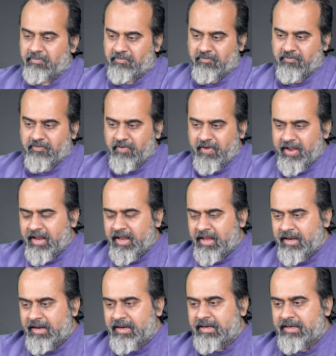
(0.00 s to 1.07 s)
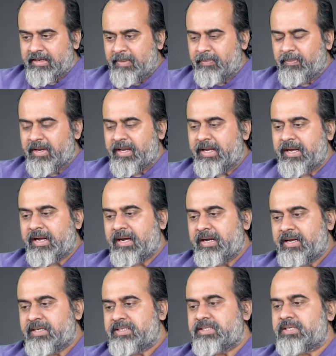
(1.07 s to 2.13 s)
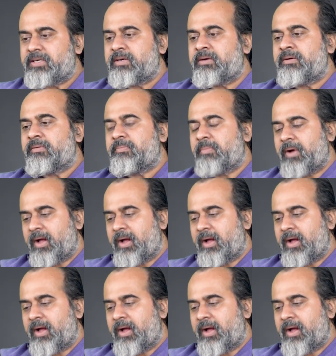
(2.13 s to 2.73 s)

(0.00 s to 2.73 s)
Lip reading: very deeply conditioned